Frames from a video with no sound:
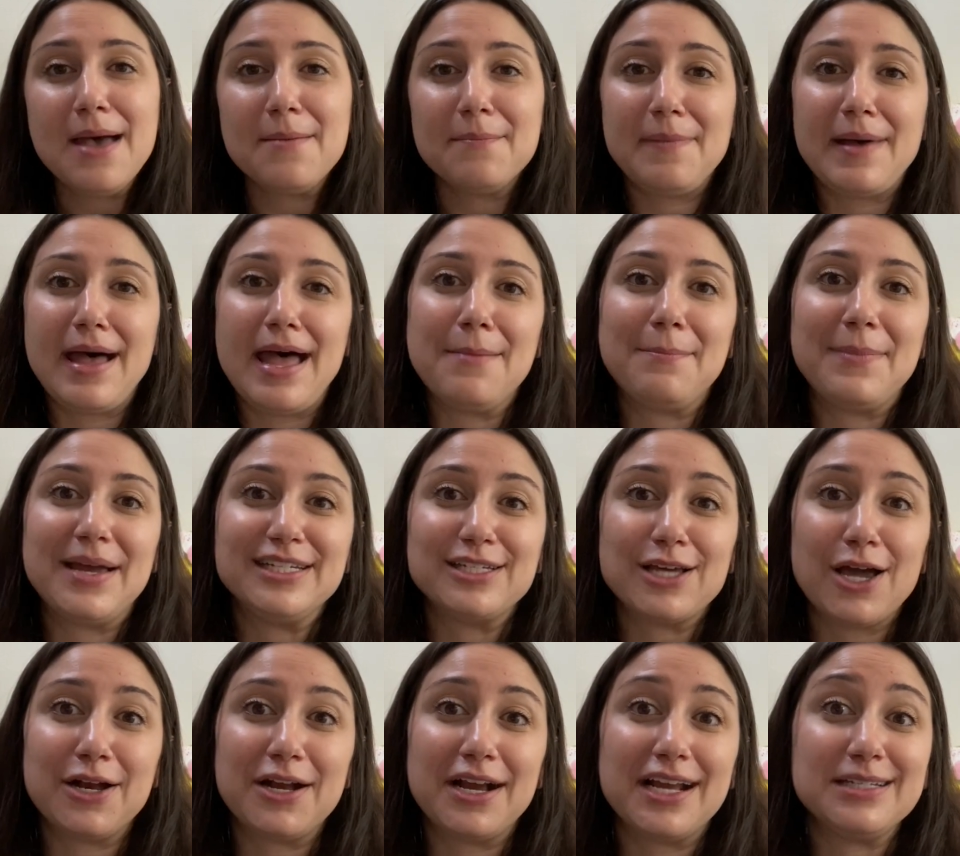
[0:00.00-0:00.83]
but my
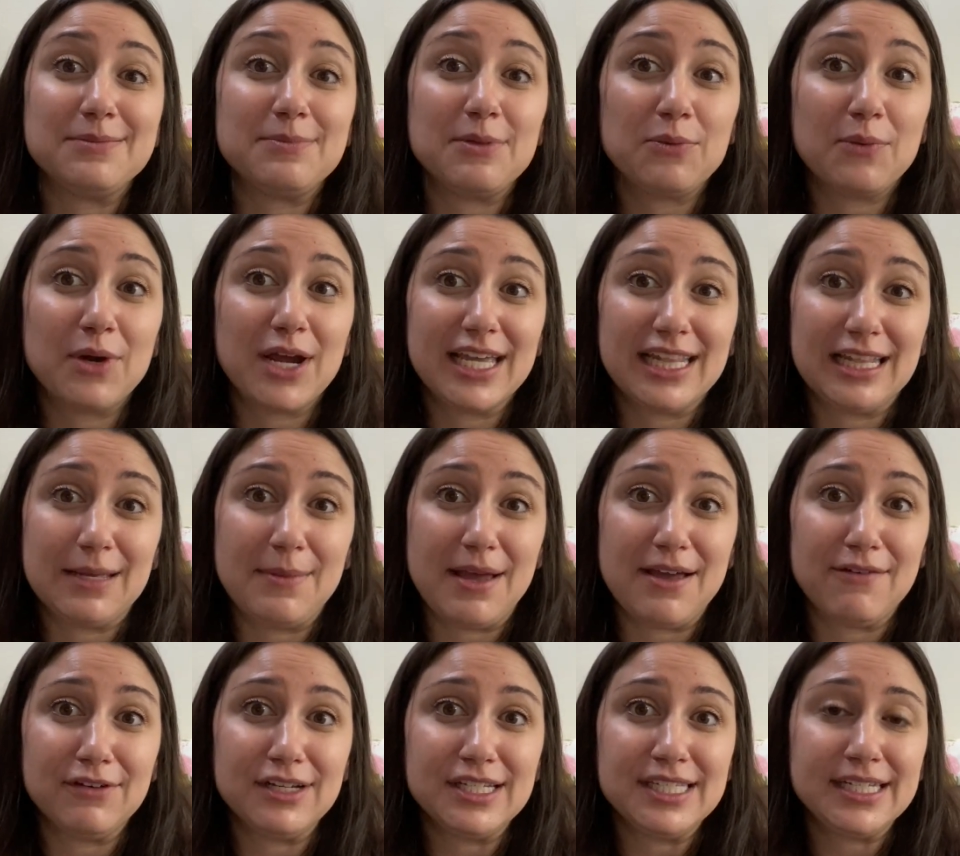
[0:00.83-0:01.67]
daughter has been wearing them
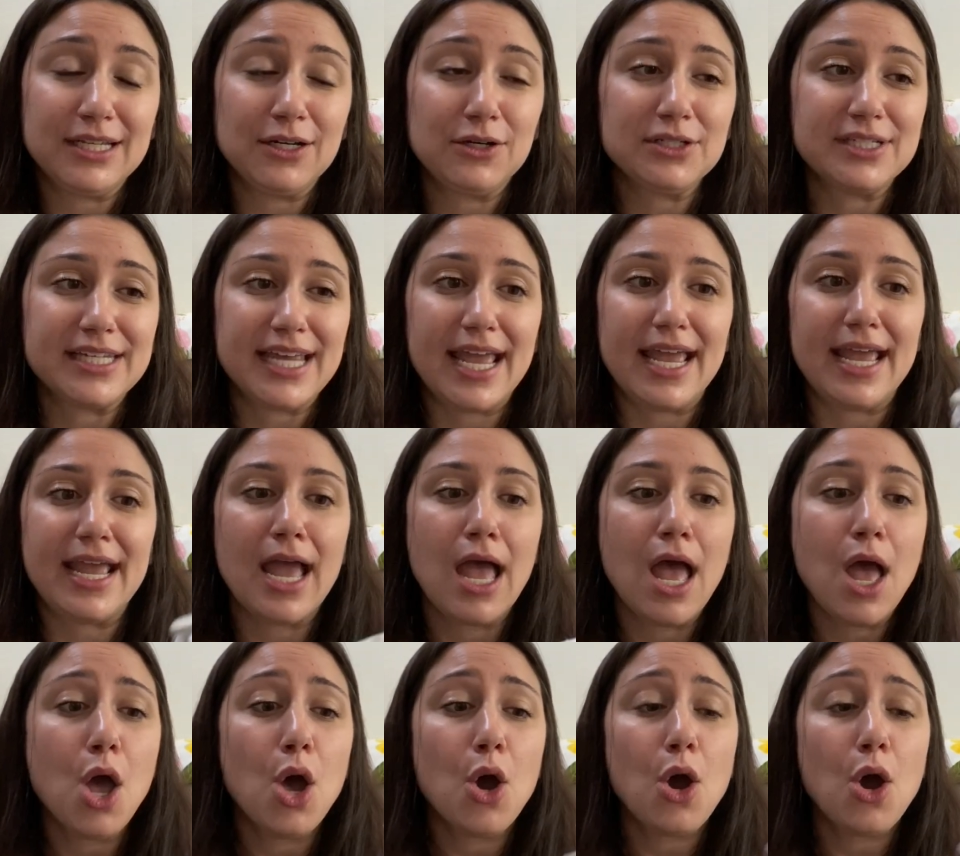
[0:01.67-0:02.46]
every single day.